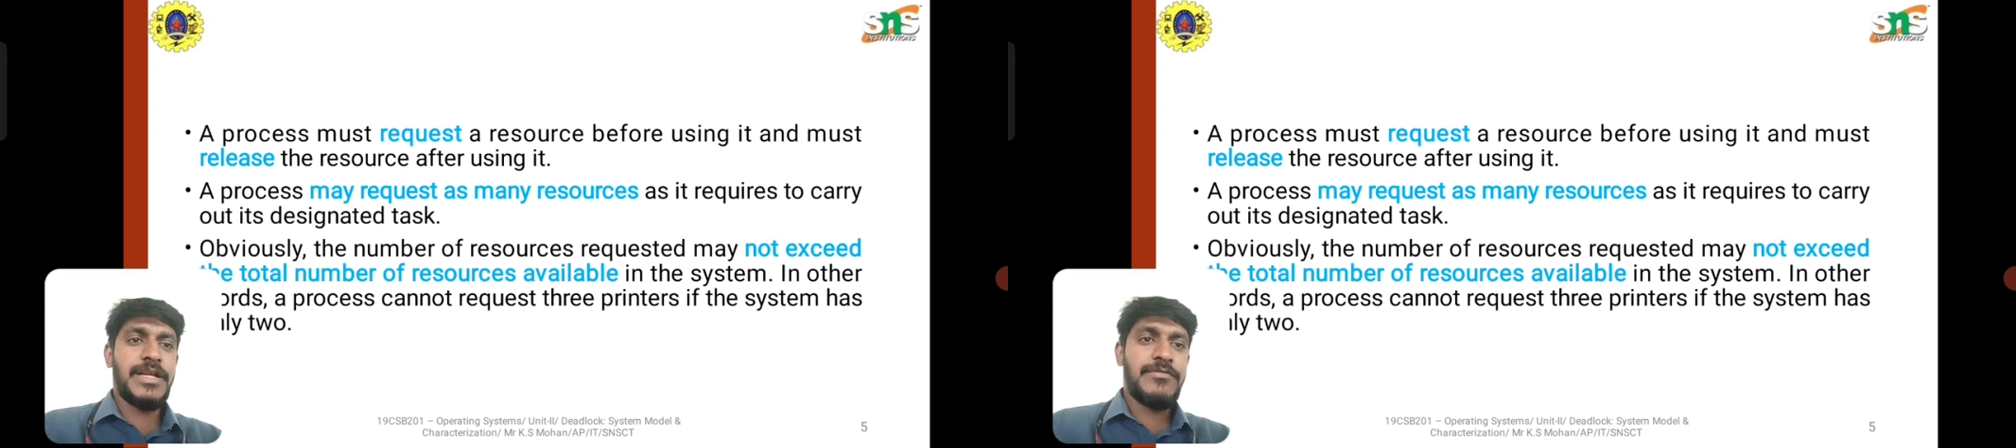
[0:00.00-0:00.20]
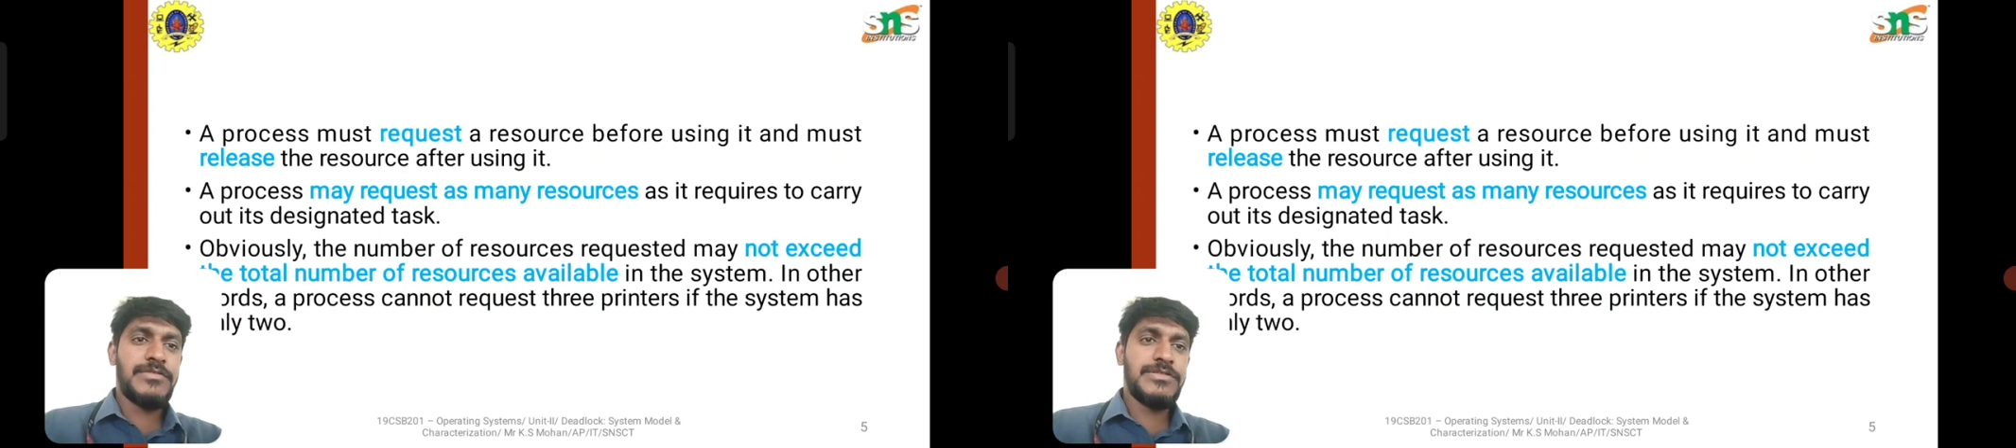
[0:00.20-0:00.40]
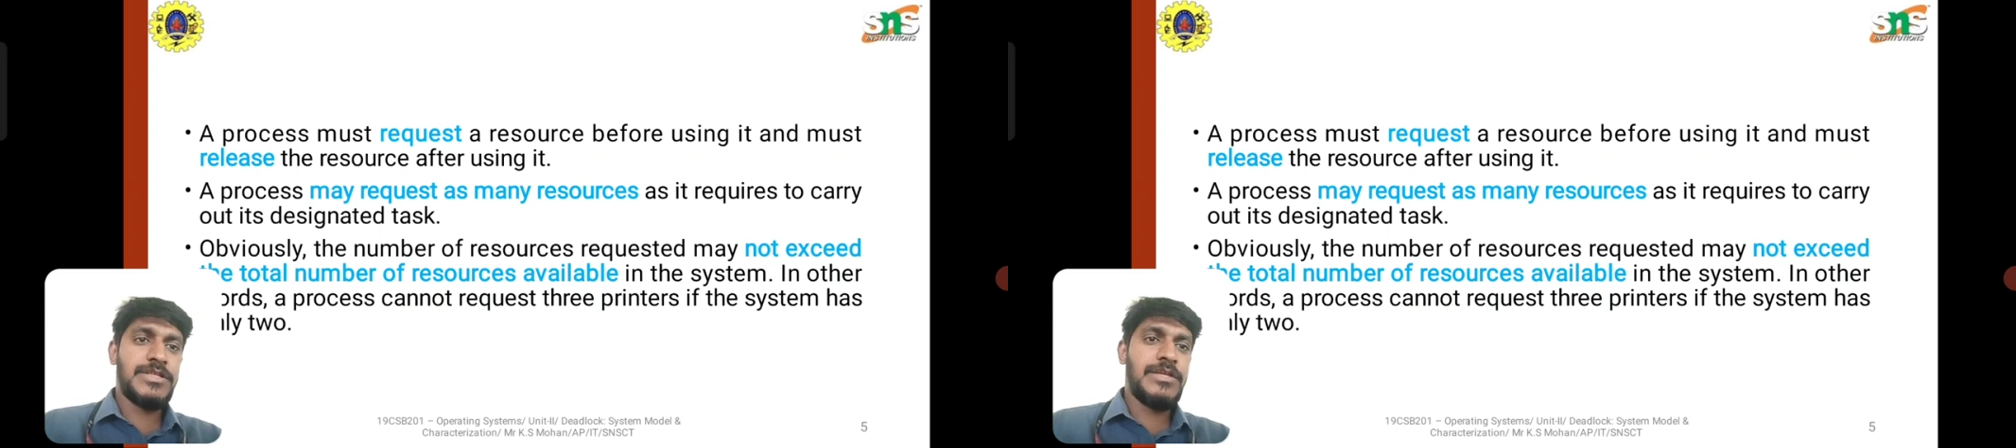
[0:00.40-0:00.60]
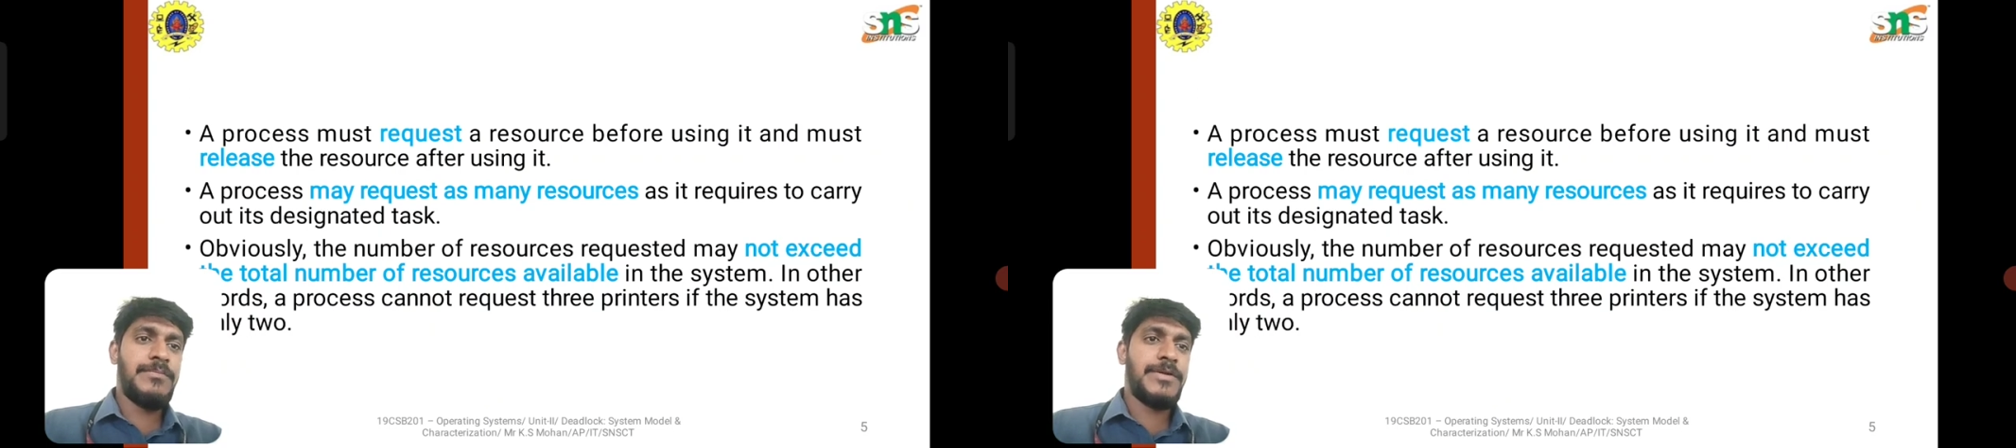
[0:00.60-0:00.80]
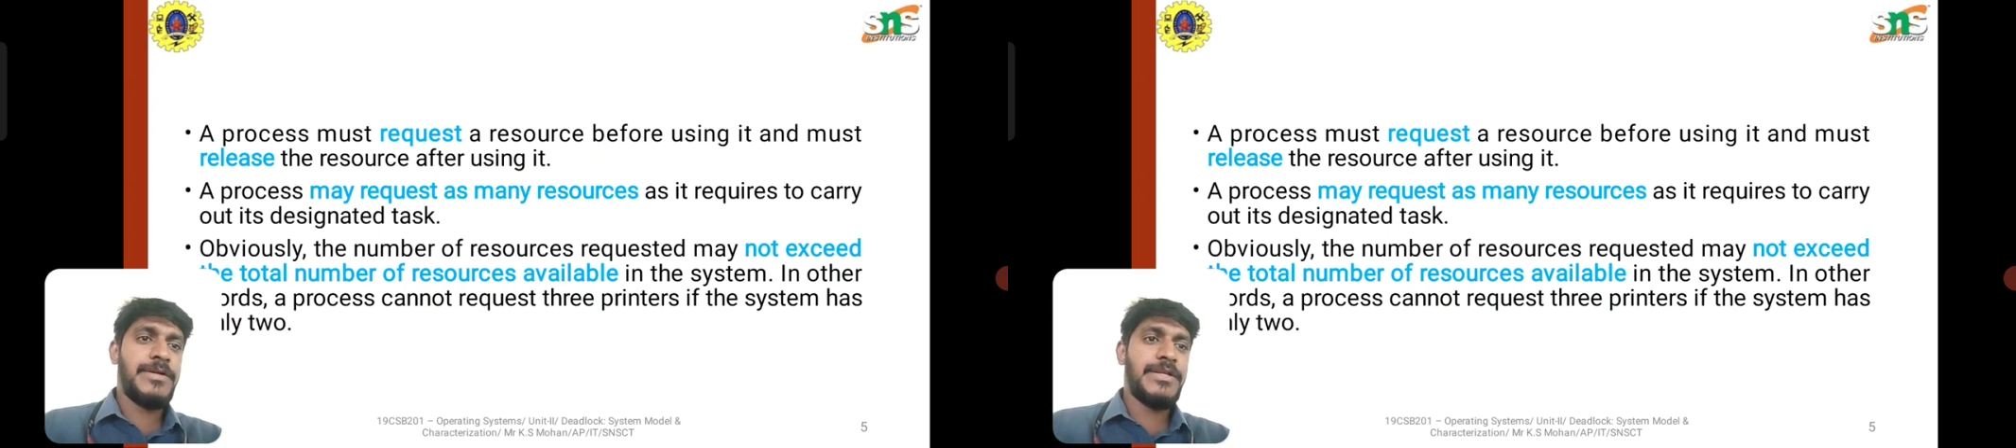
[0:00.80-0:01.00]
request
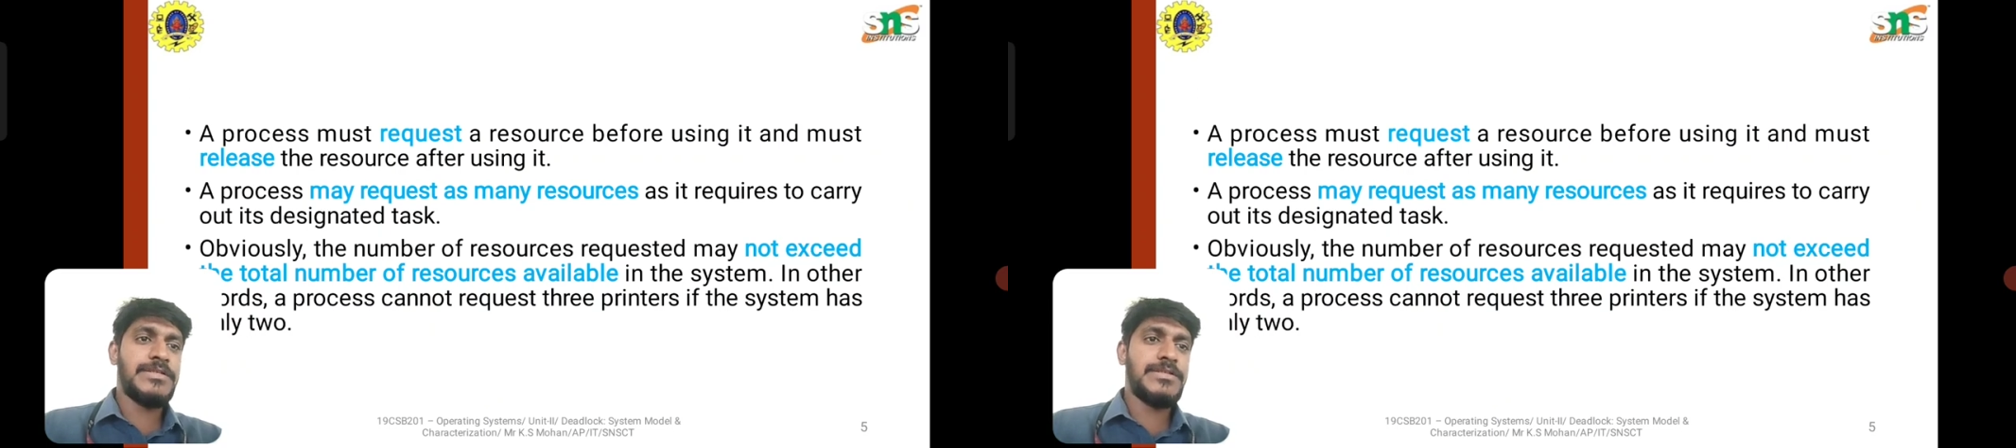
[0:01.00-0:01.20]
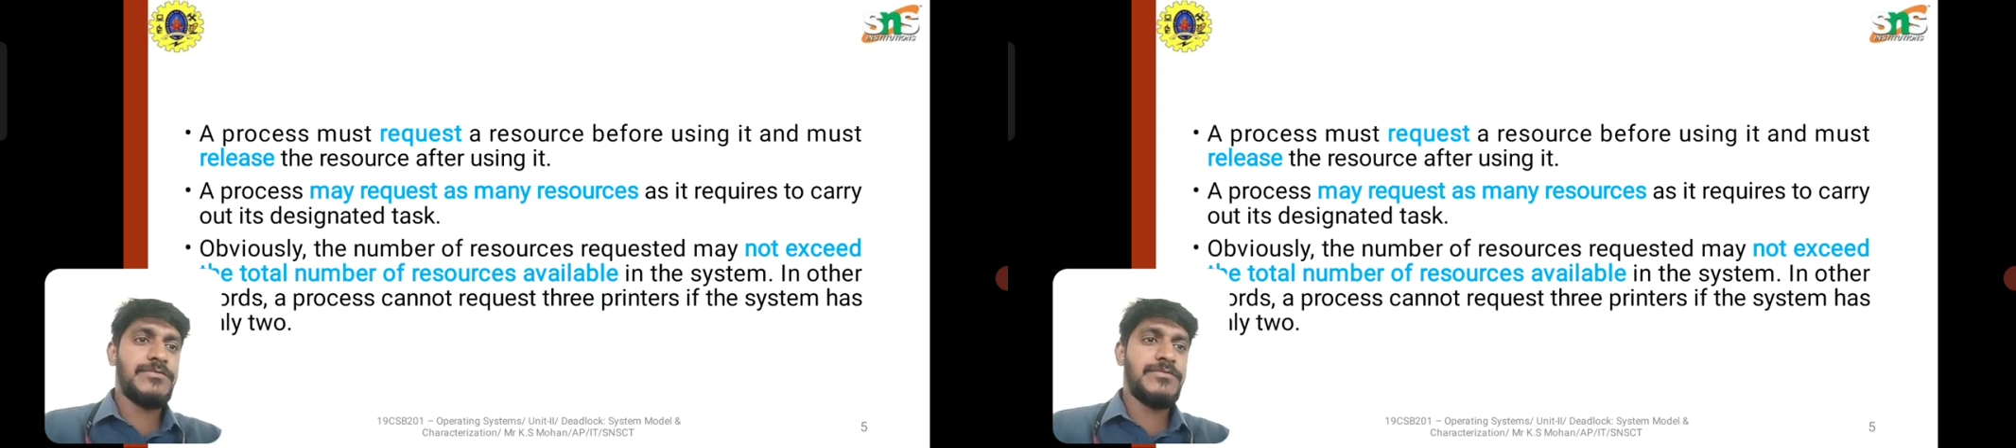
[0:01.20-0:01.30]
3 printers